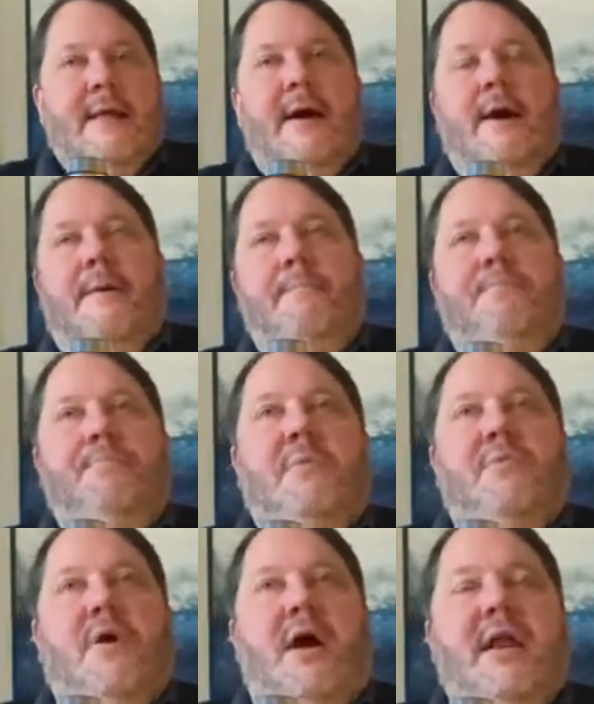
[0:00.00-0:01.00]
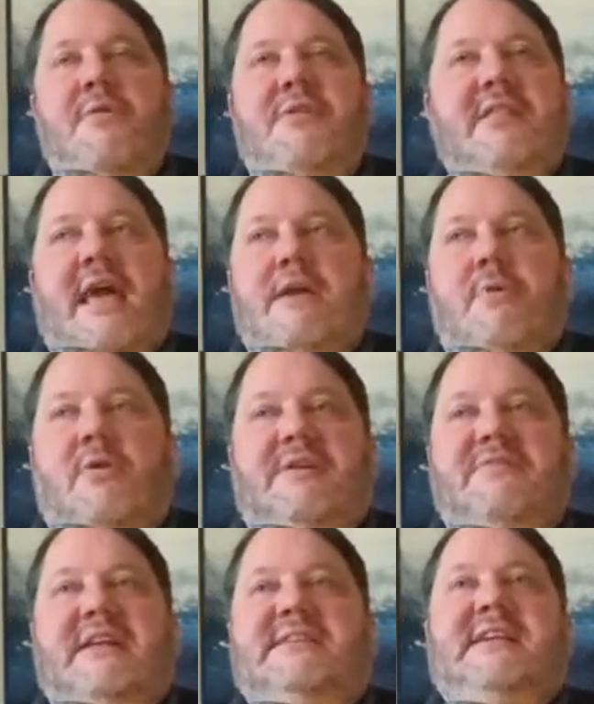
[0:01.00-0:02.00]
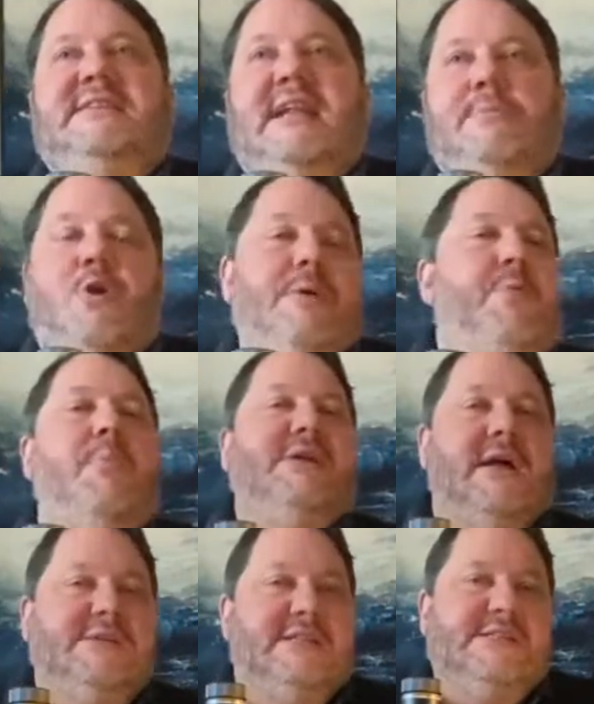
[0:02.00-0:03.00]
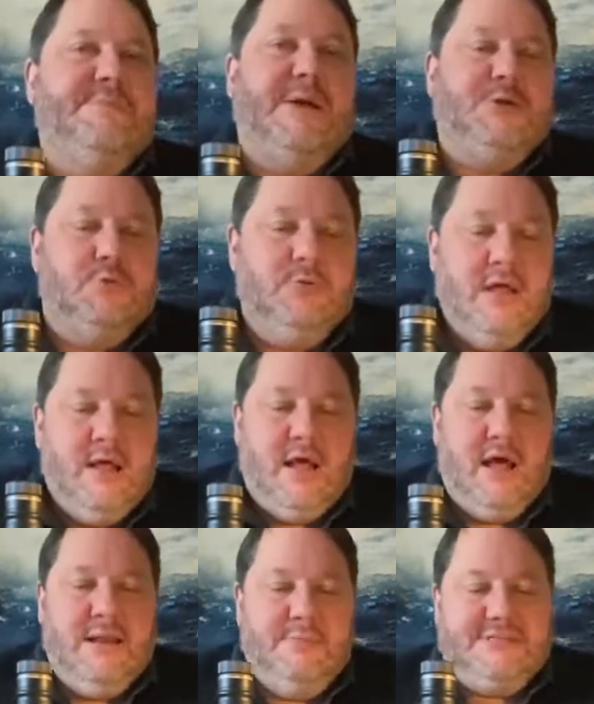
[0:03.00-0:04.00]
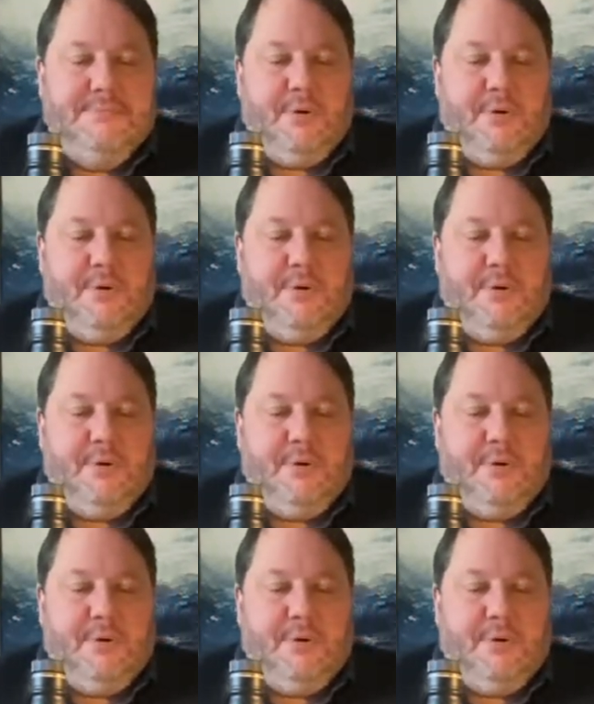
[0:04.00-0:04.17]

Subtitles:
I don't think the eight-year-old even exists anymore. It probably does in special limited